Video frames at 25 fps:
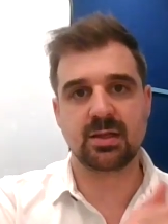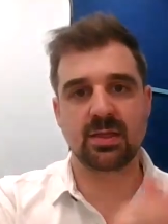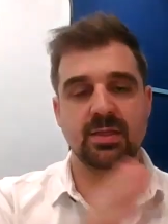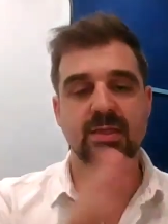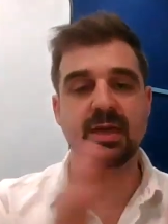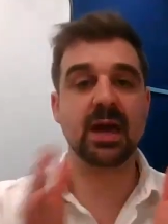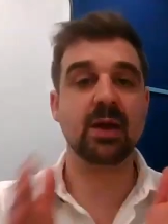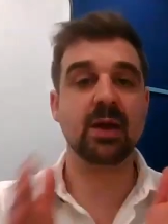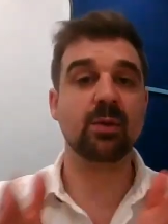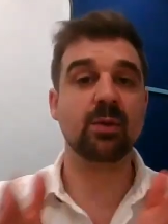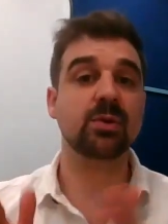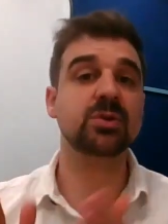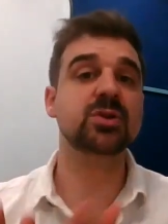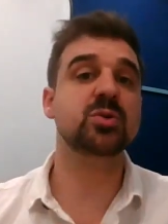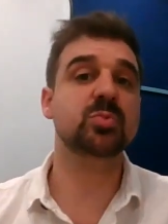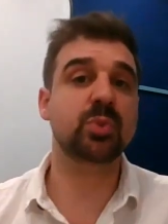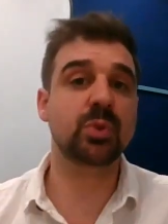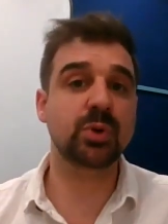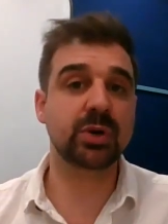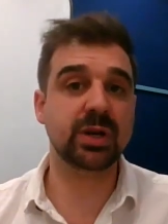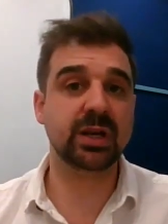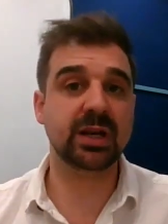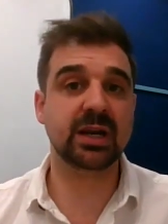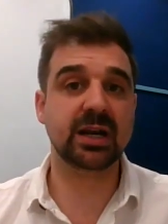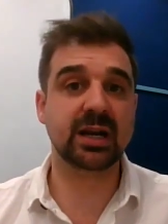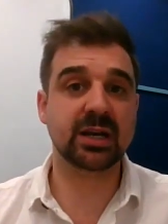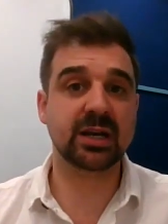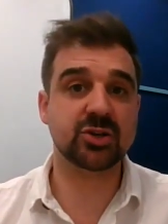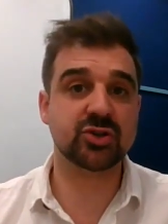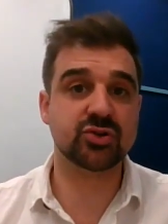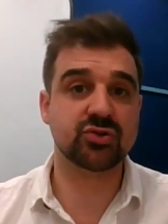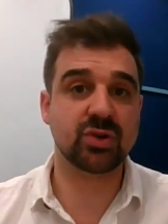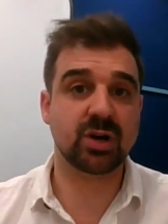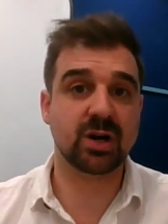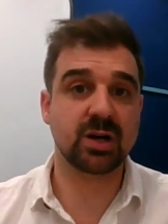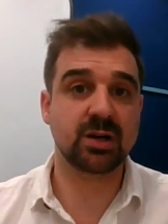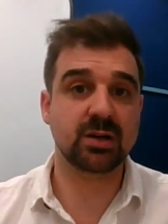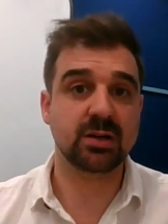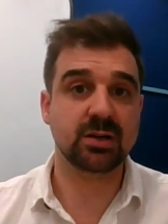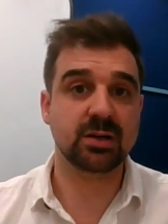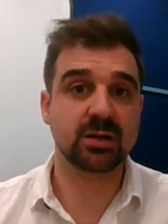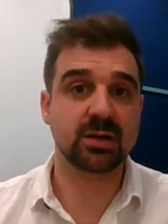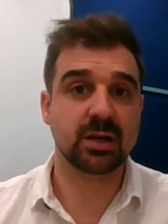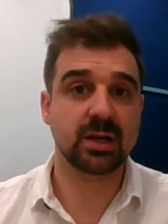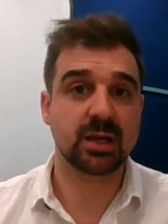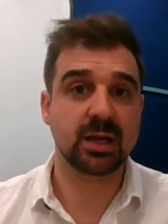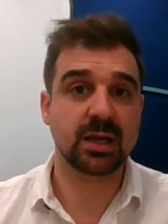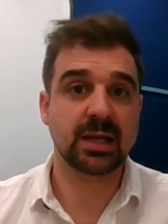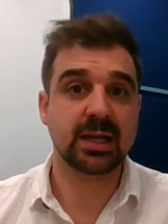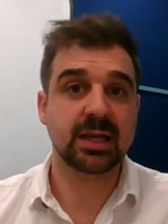They want to put in an extra
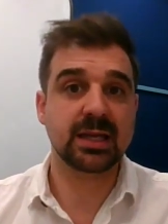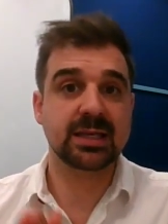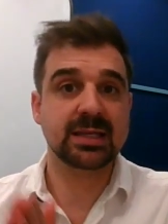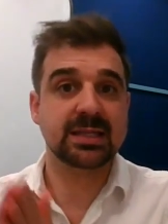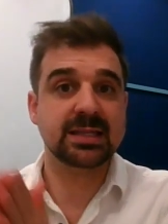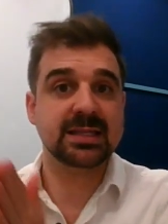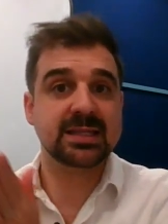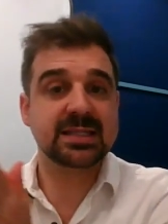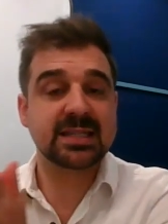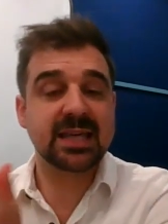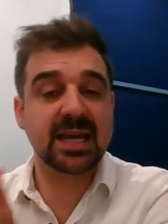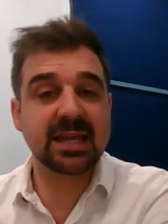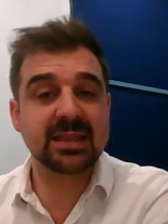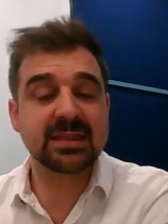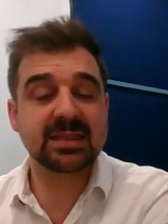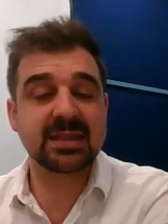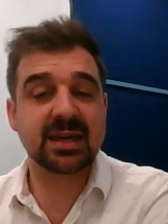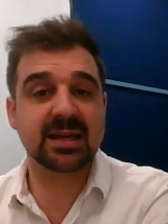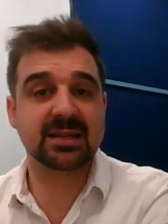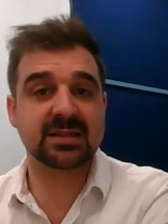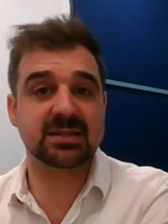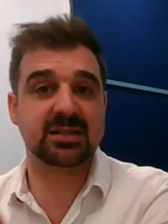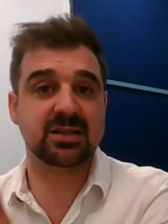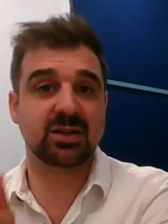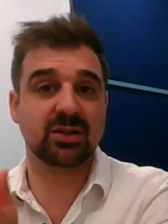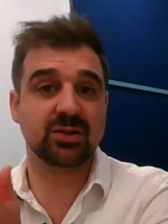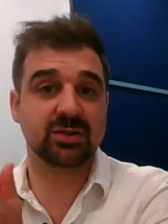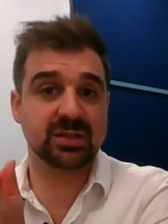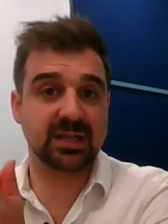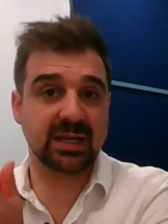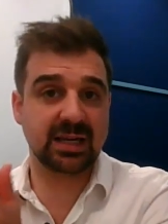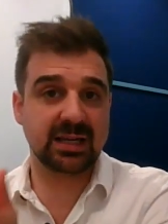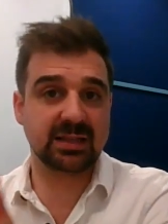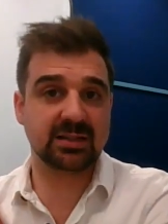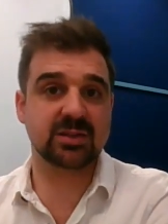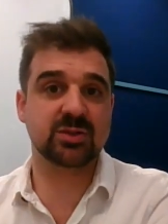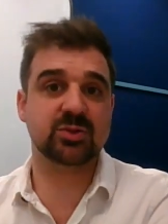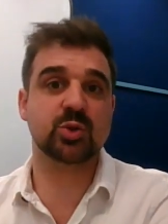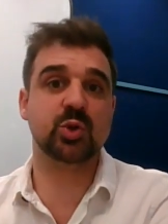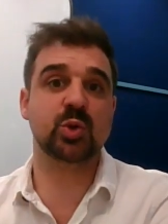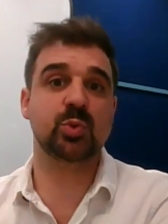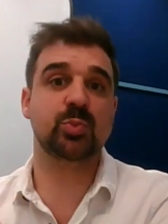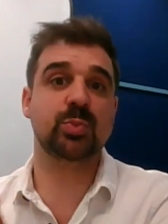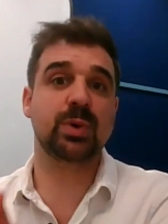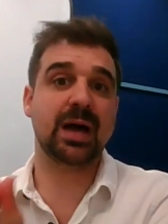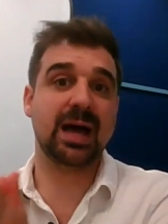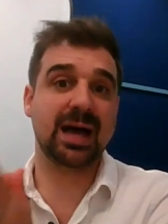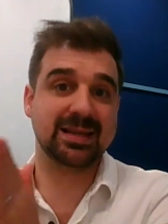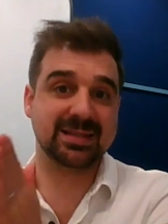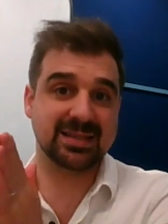$10,000 into
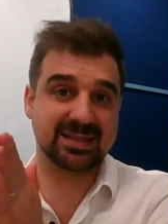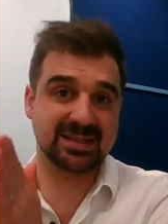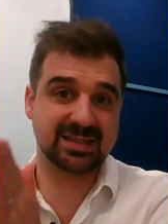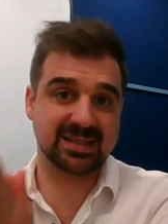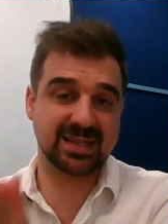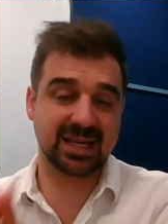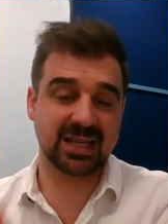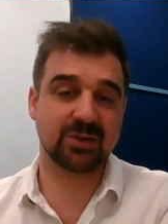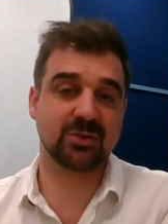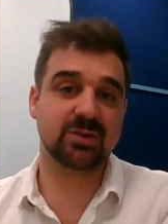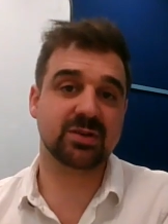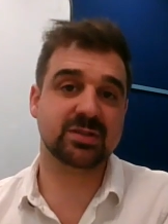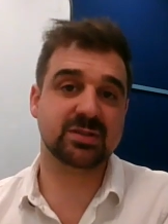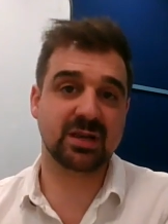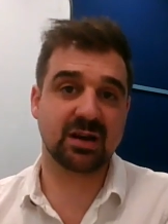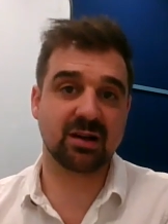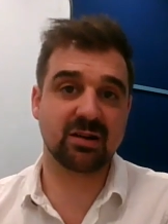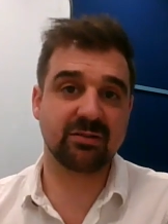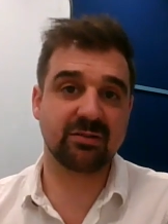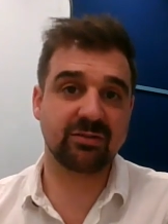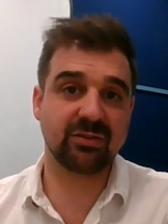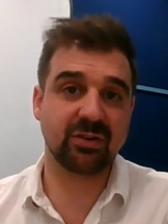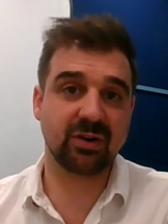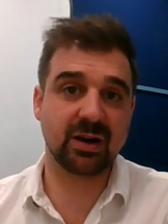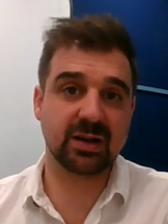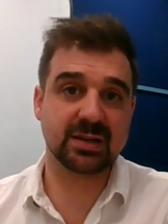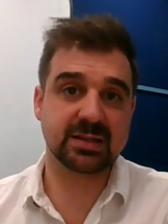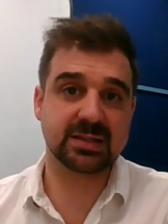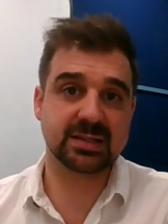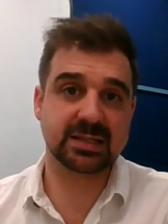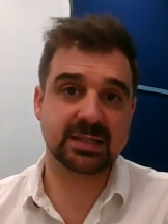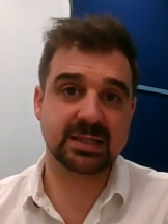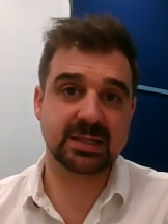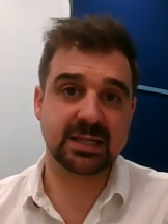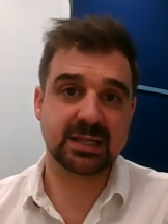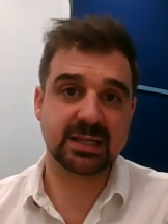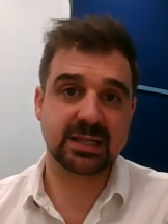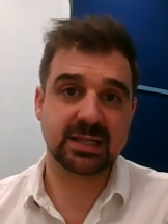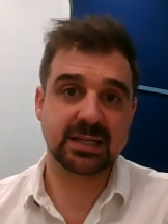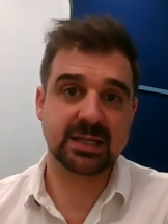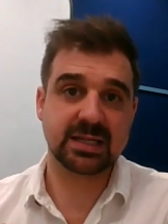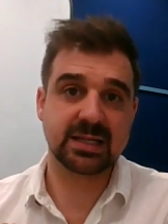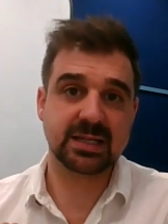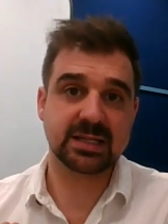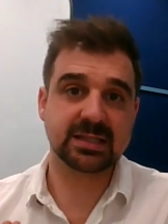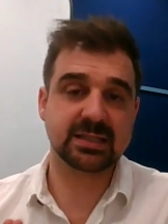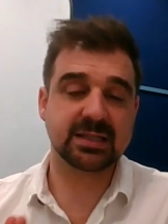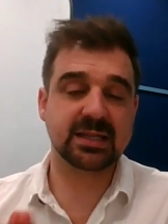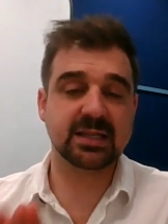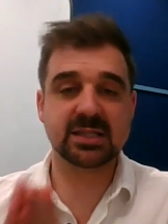super as a salary sacrifice.
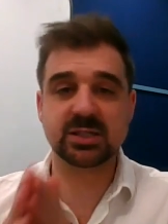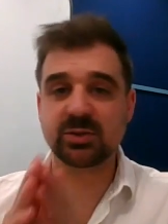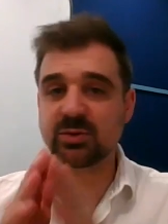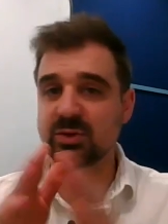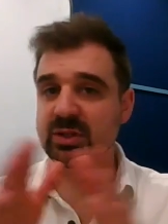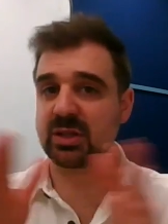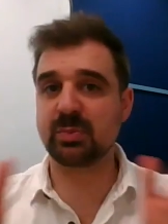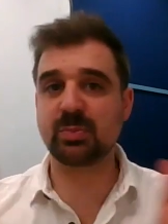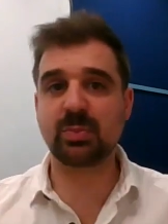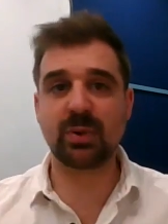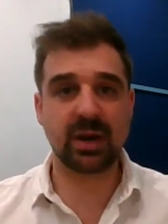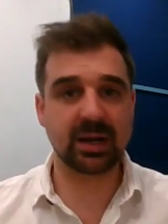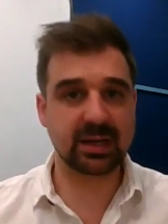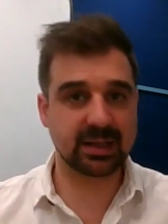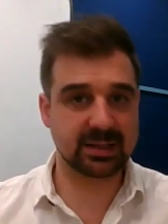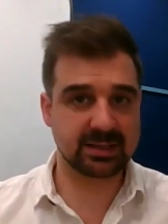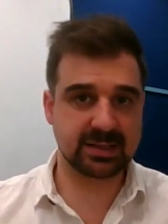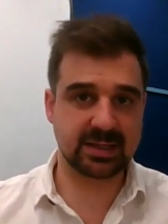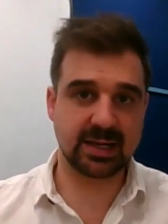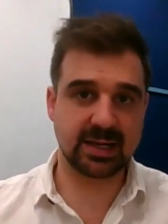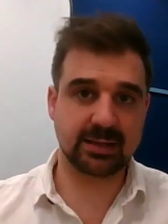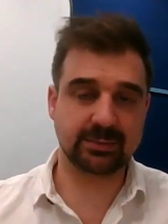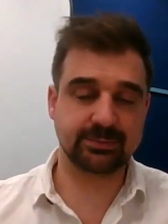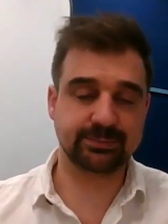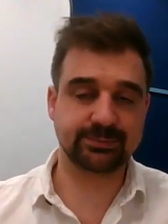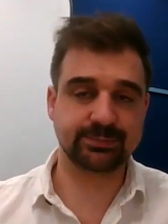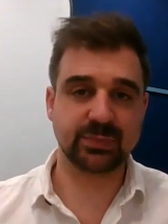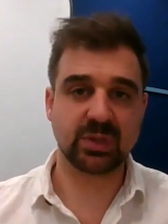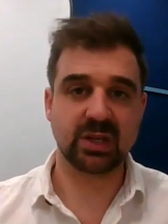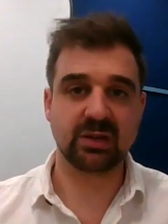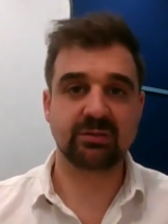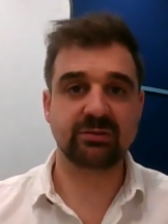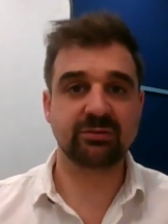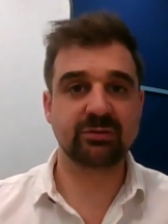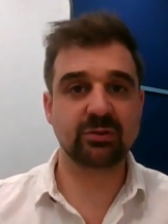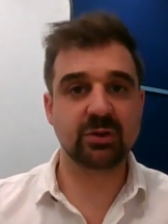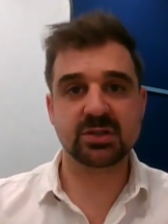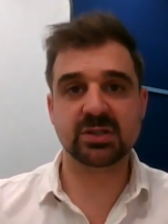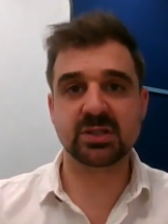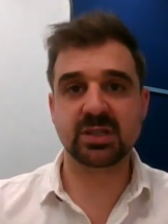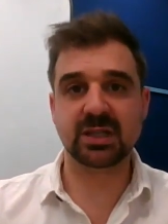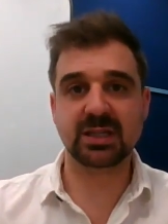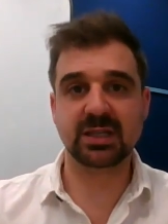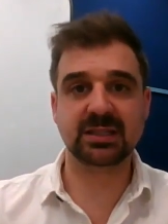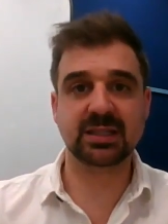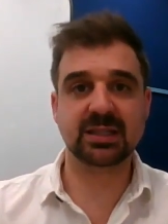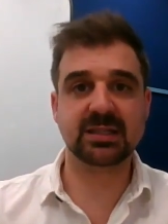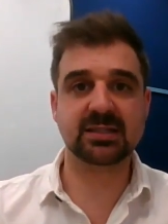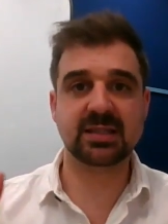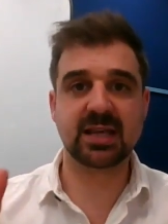So let's really break it down.
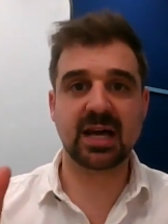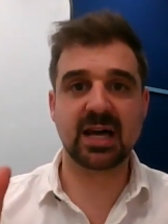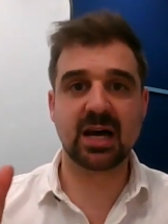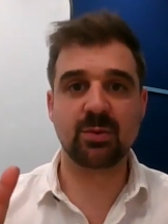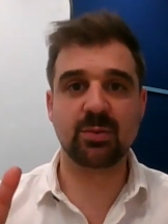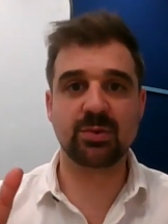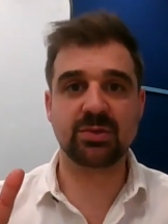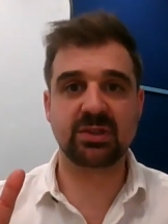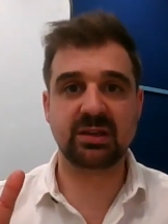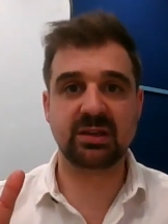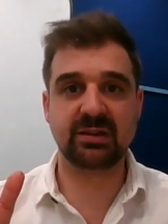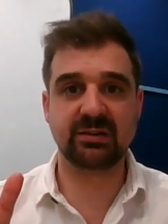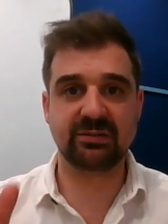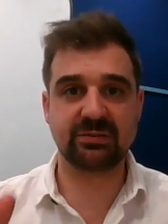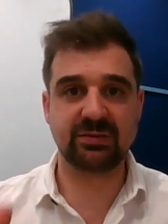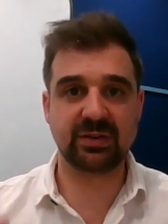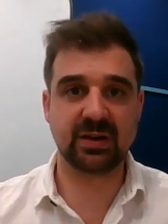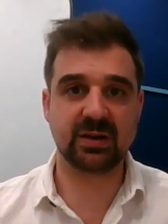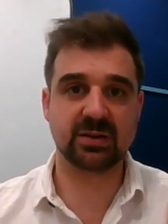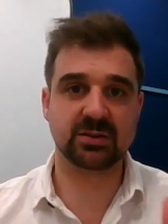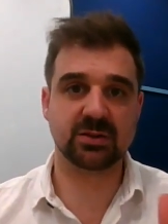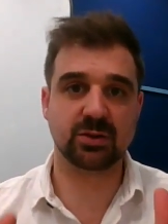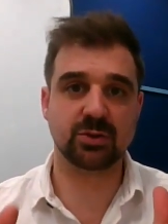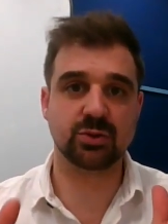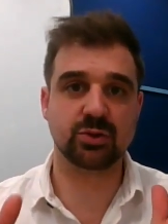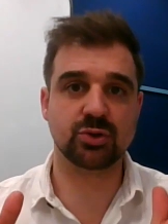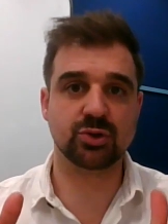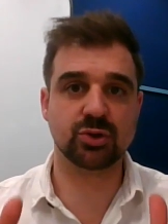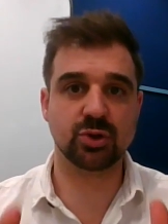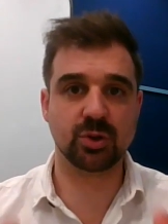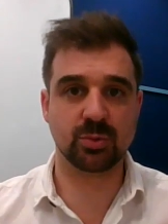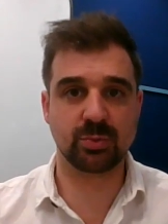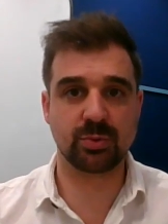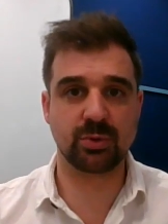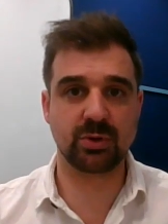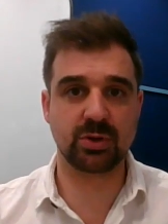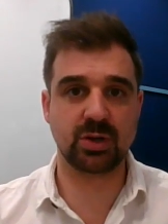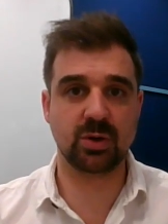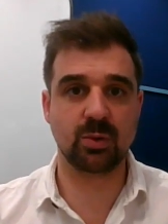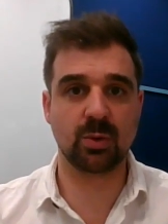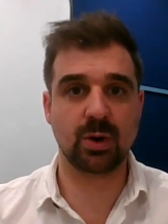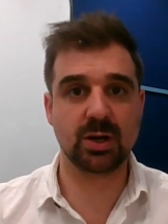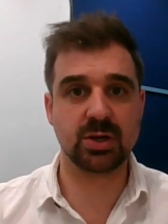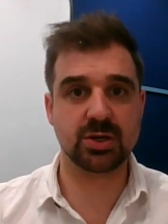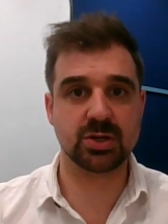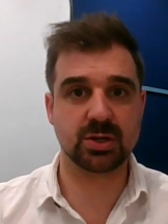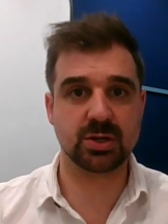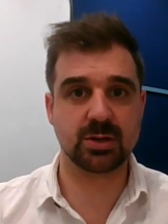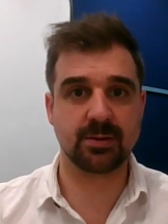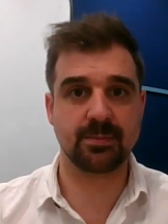Firstly, let's start with the effects on
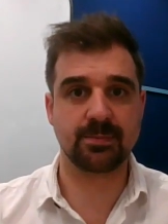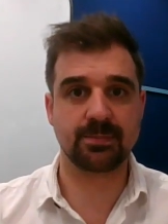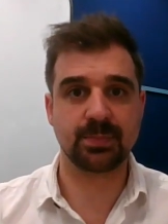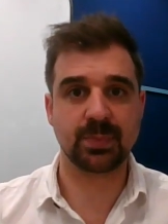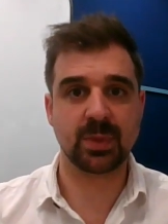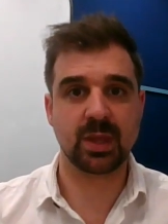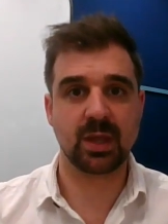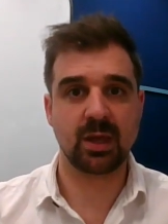superannuation.